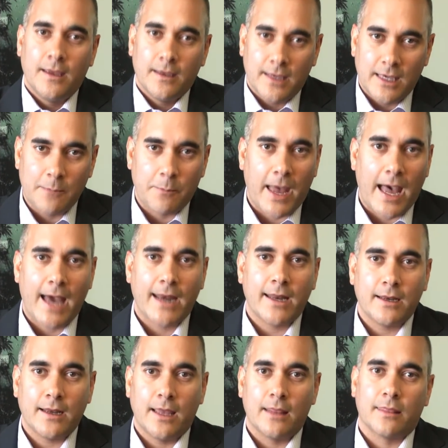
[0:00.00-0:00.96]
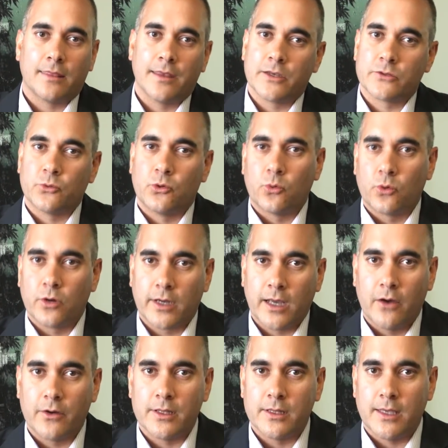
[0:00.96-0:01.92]
keep at it and things will work
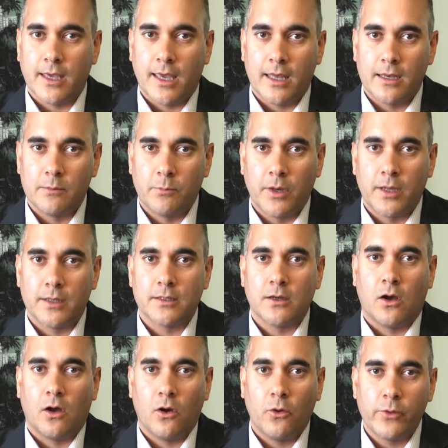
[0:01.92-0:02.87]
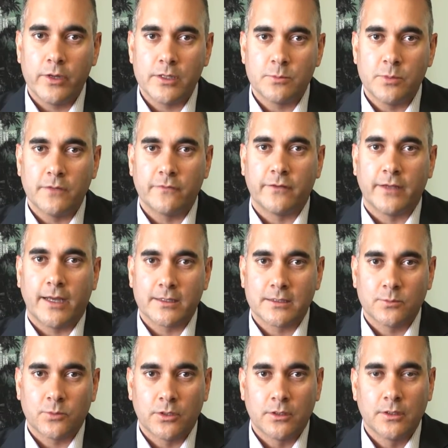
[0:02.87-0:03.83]
out in the end. But always be
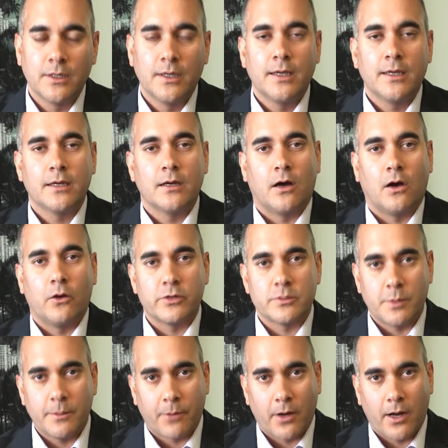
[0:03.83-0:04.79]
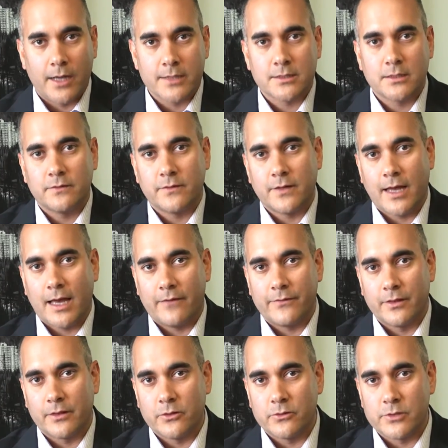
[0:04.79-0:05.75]
flexible, always be positive, and
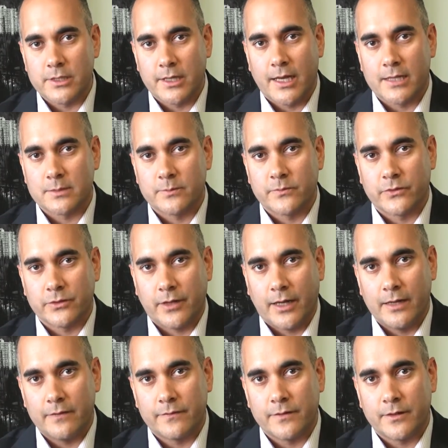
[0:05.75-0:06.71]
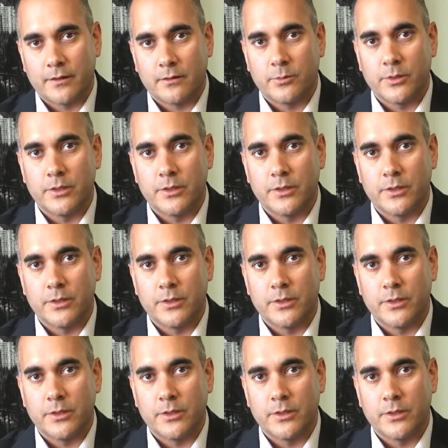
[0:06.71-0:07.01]
have enthusiasm for life, and it'll